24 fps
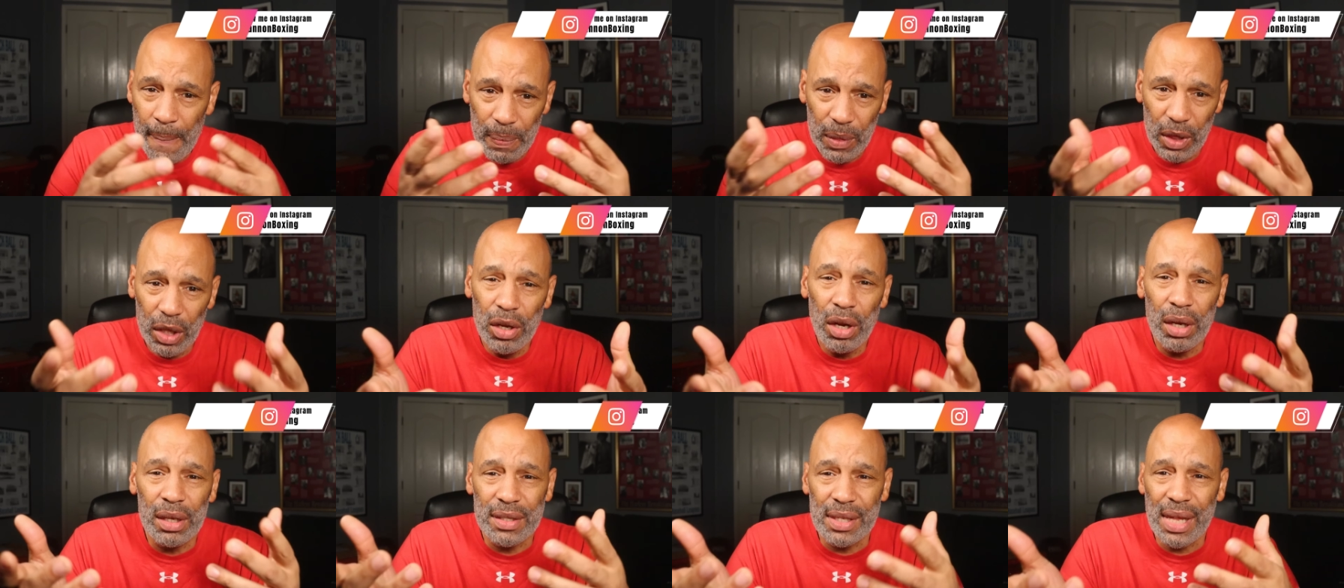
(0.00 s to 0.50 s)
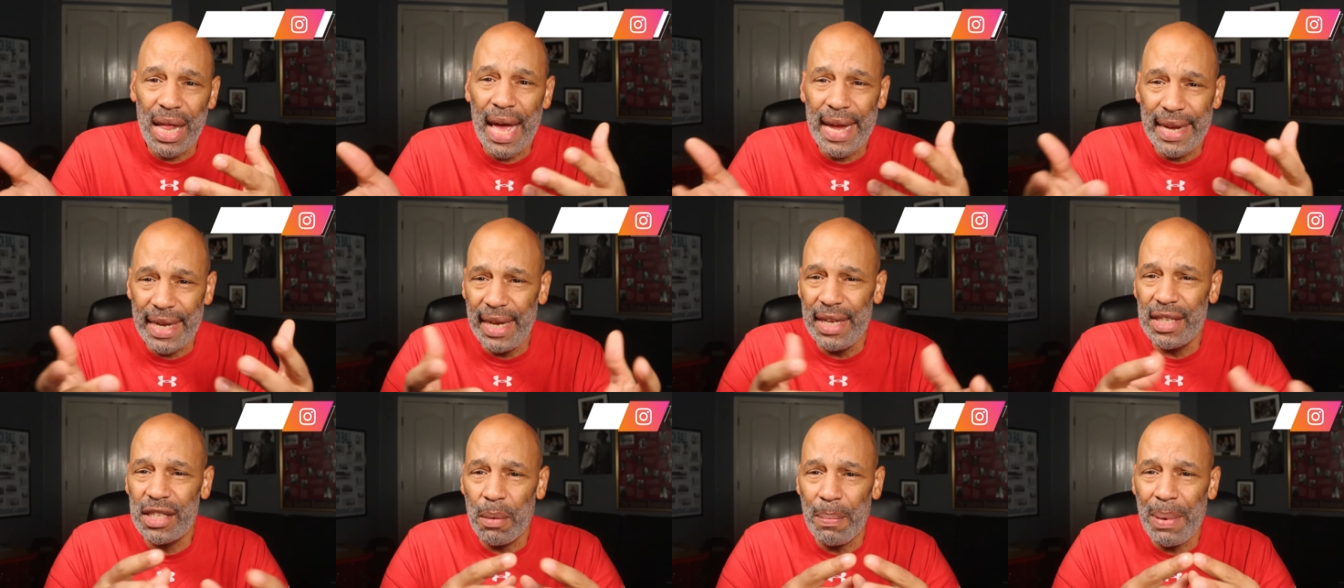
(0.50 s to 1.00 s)
Looks
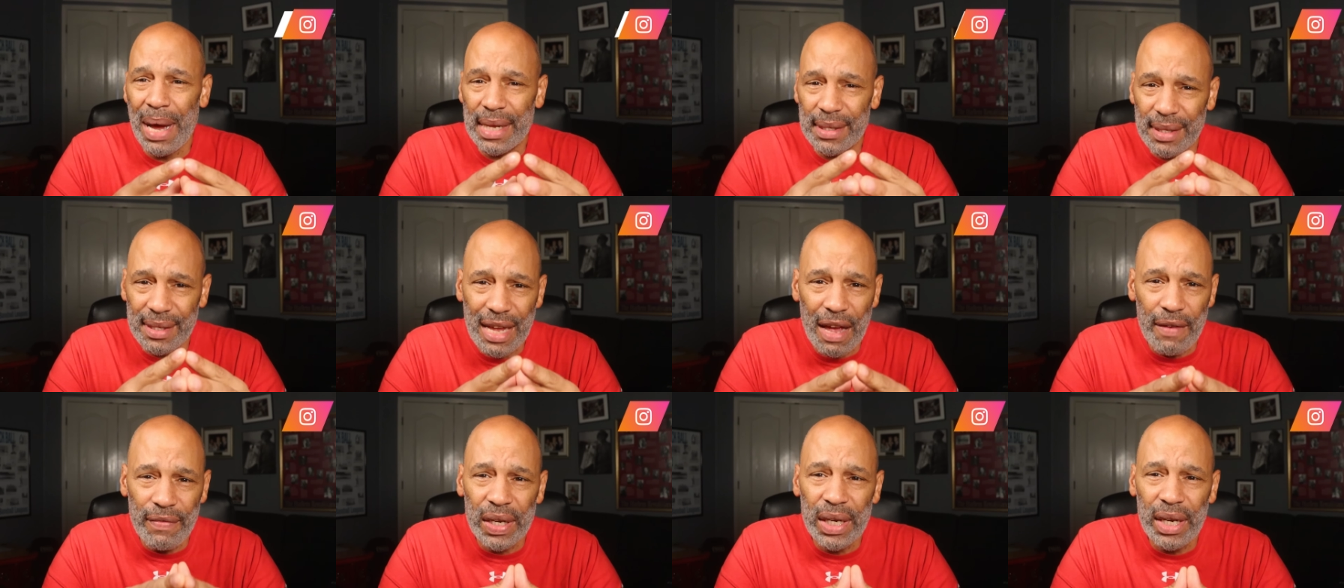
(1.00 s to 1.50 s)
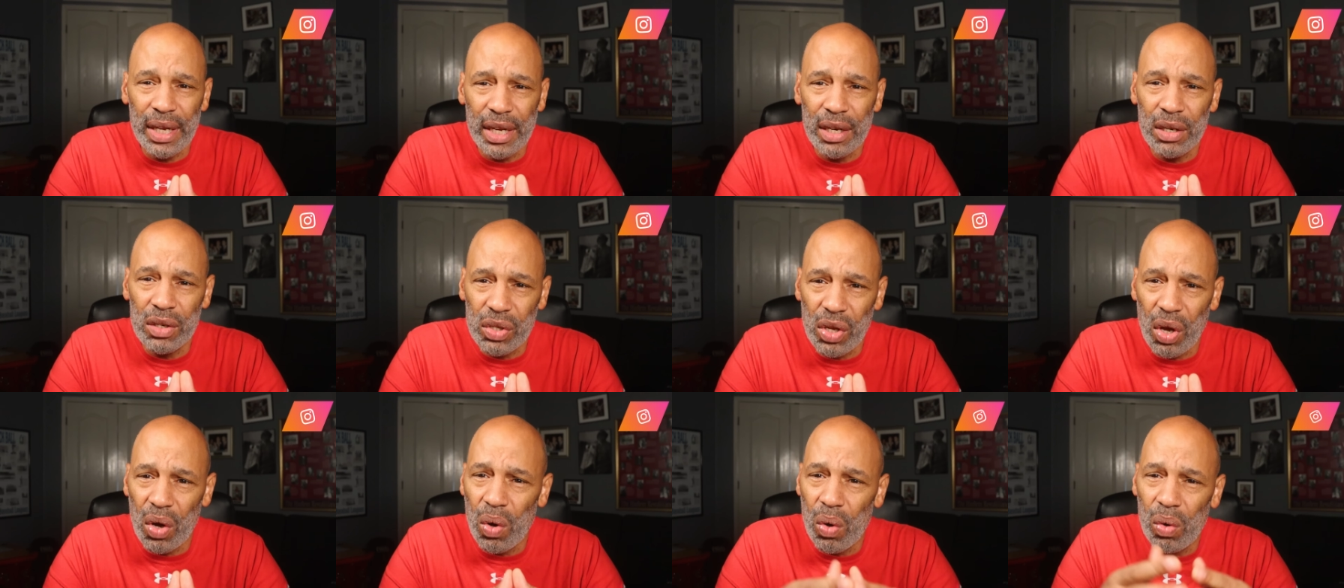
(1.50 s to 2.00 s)
like he's about 70
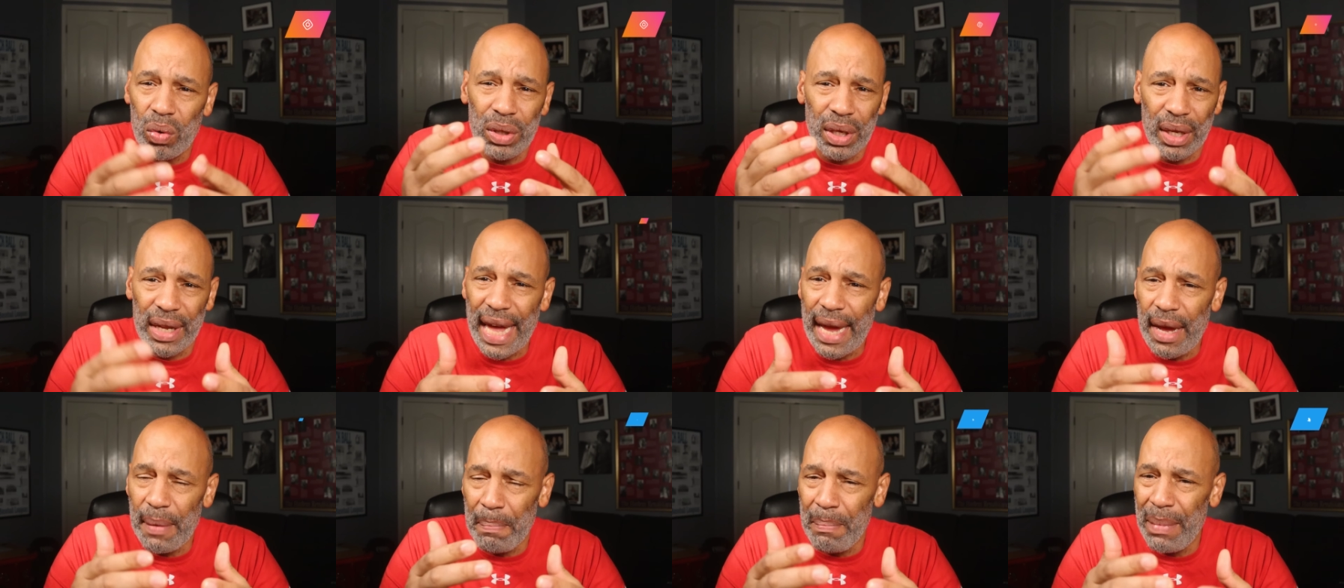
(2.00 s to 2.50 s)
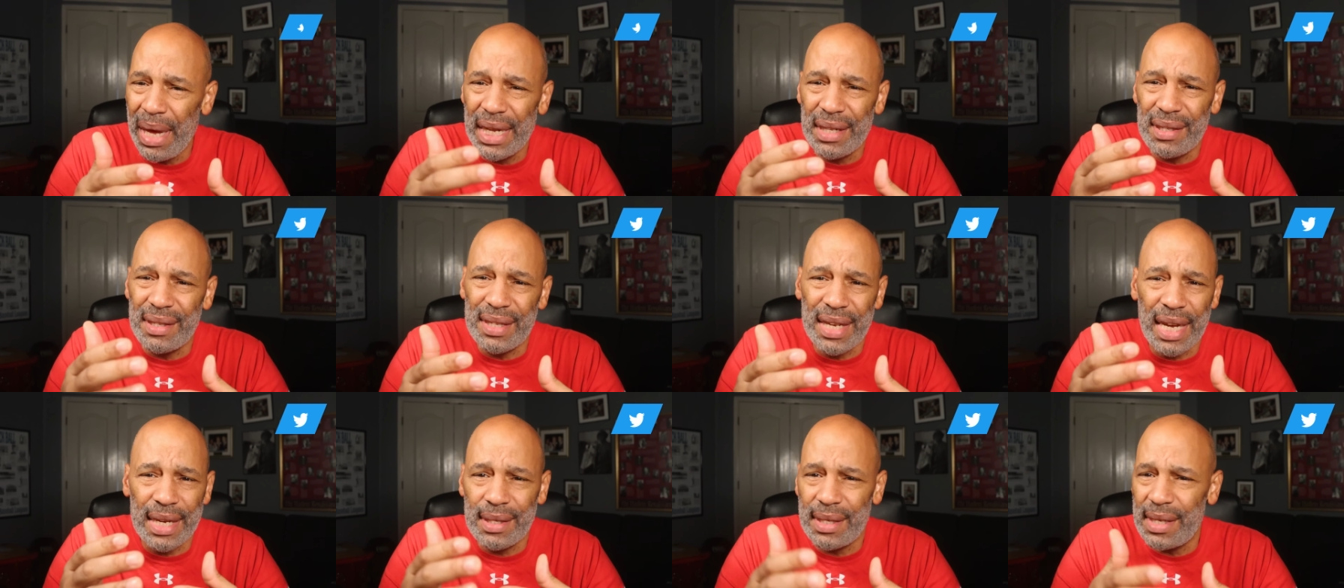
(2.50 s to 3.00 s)
years old,
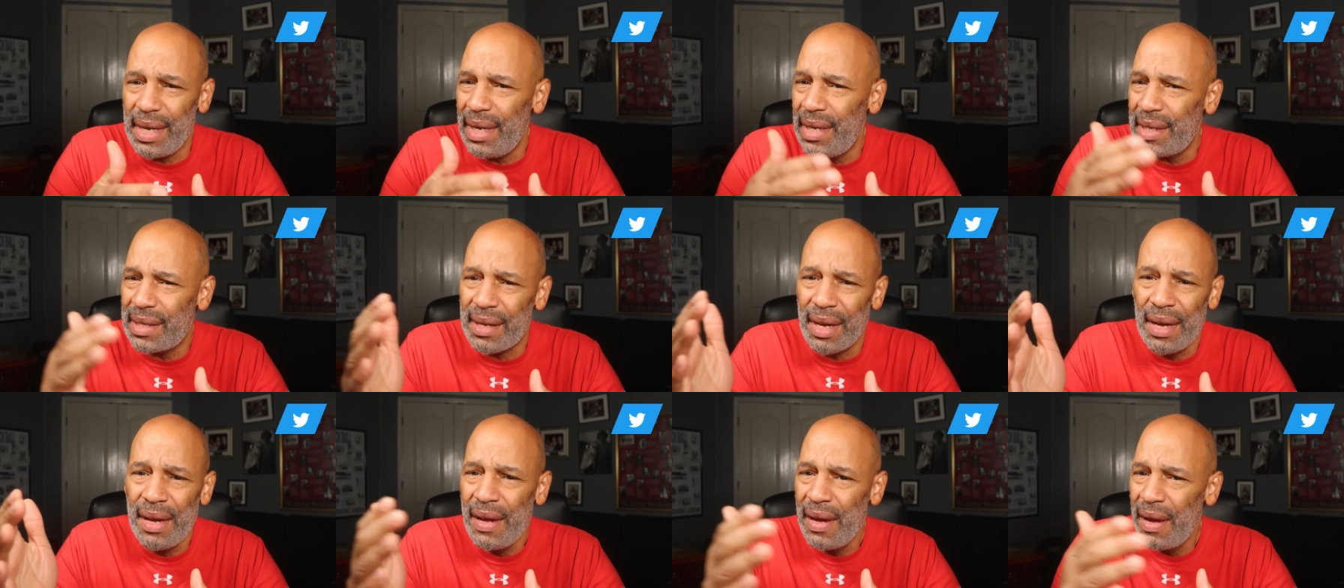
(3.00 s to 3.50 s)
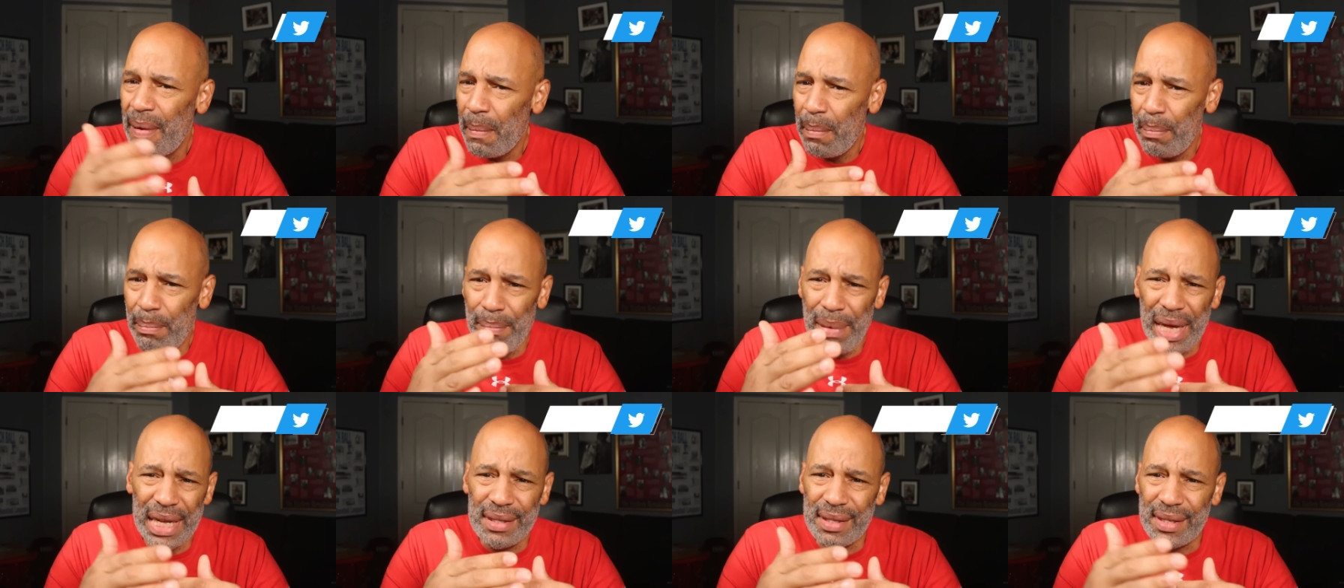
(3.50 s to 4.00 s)

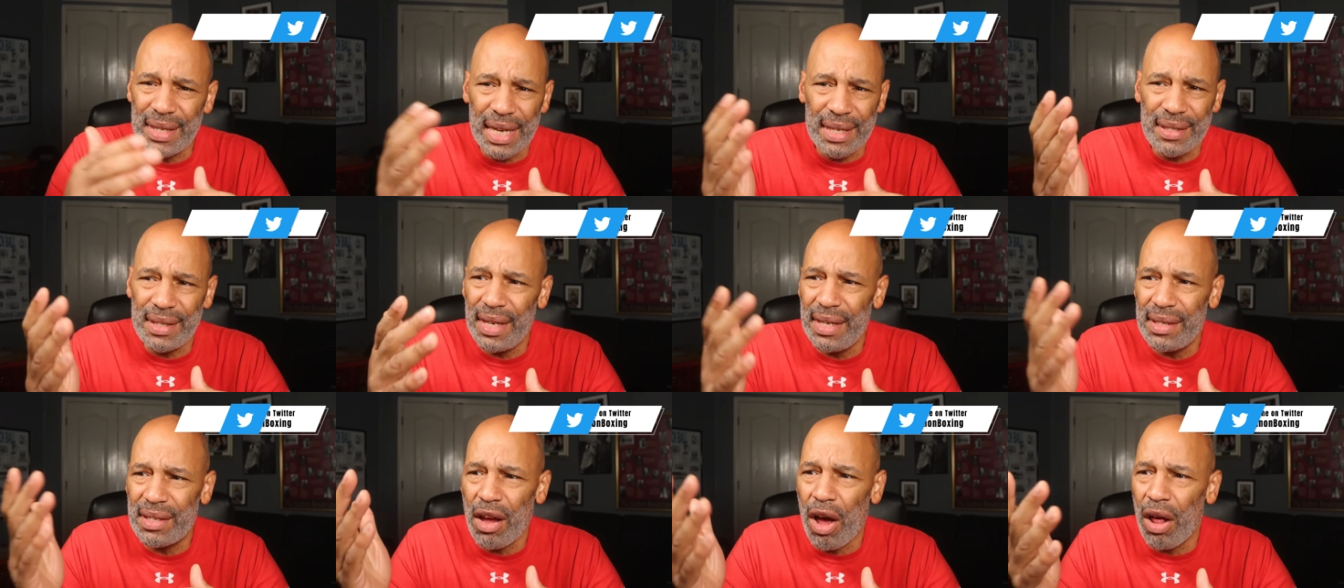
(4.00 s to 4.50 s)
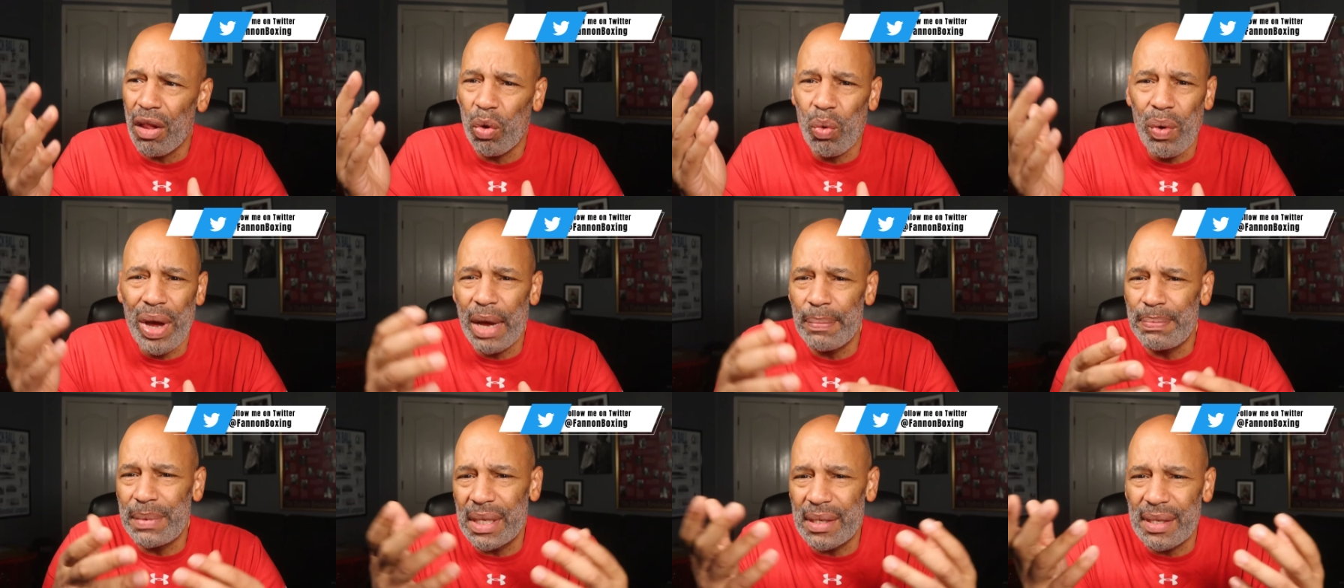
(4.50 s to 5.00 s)
mid-60s all the
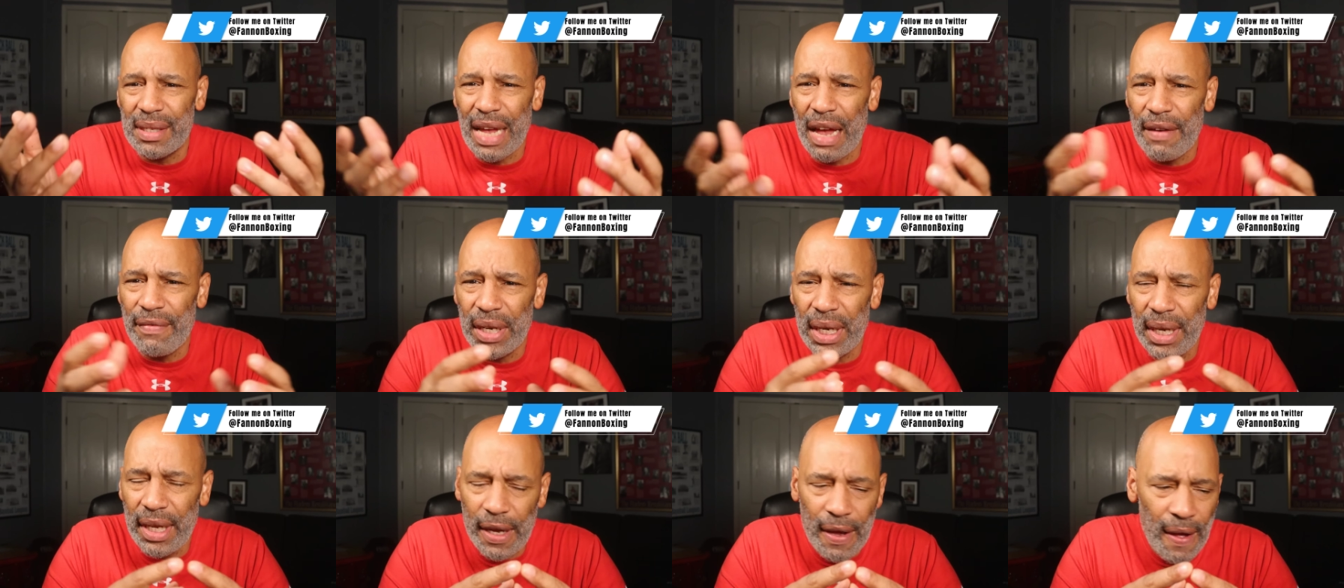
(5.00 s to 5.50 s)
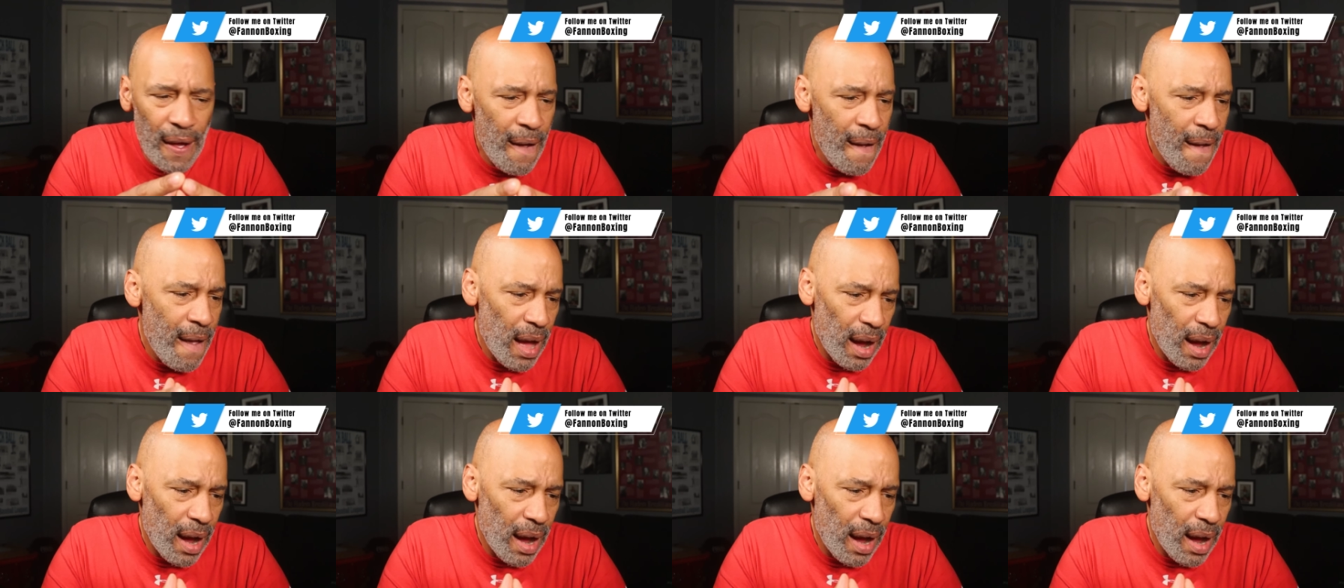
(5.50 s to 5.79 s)
way up to 70.